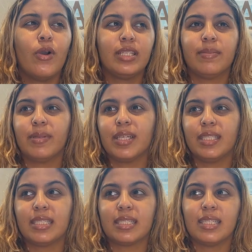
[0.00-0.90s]
is it because
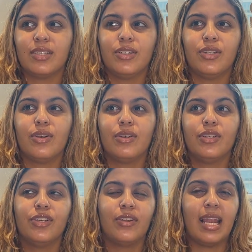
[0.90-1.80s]

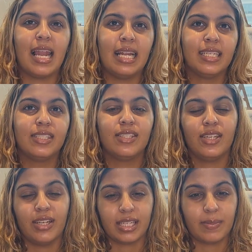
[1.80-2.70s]
you're in London so
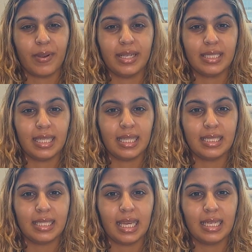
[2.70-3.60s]
you're experiencing these
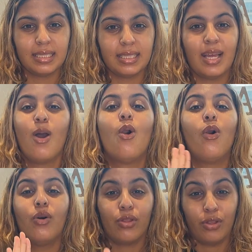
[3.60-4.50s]
things?
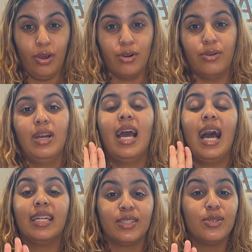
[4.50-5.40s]
Although
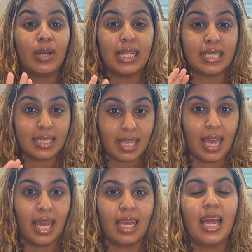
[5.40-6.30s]
I do want to
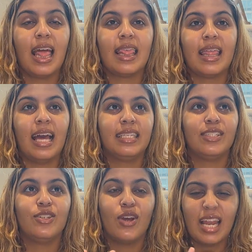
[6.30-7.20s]
say that
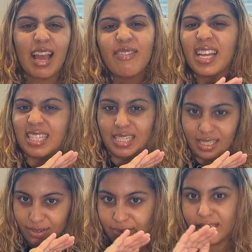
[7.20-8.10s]
life has its
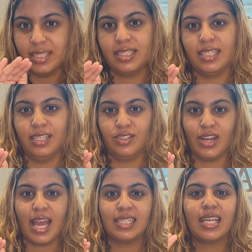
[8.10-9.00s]
difficulties,
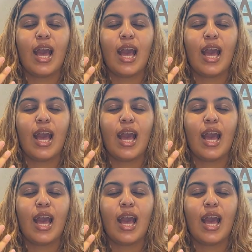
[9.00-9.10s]
right?